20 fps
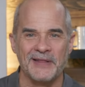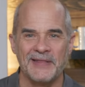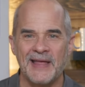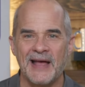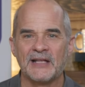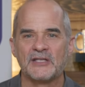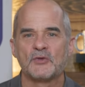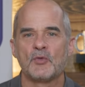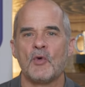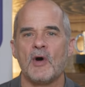And
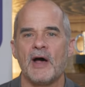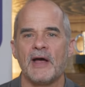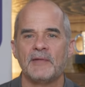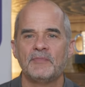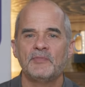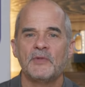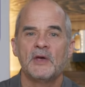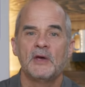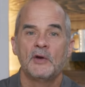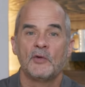that's
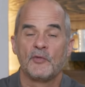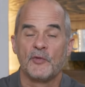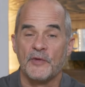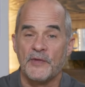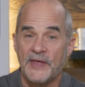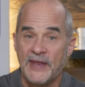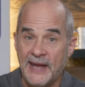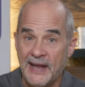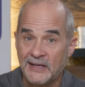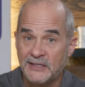why,
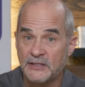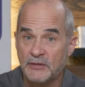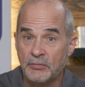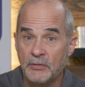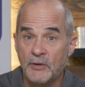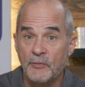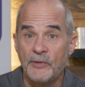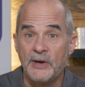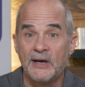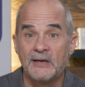for the next
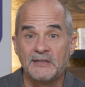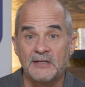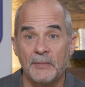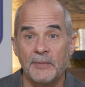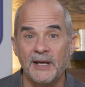3 weeks,